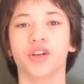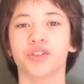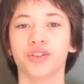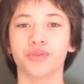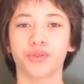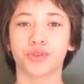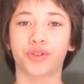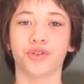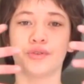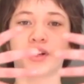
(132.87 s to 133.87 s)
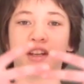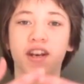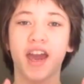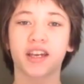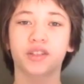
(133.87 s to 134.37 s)
used to
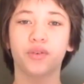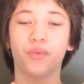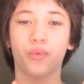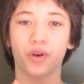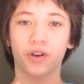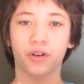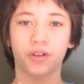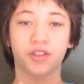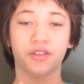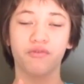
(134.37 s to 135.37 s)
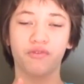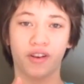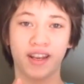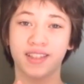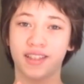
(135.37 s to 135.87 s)
connect words,
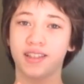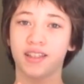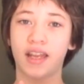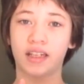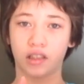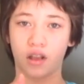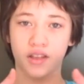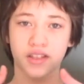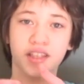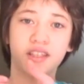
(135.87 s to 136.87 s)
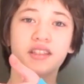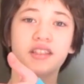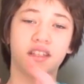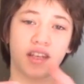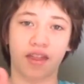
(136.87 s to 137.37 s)
phrases, and clauses
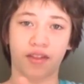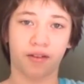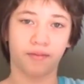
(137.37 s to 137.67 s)
together.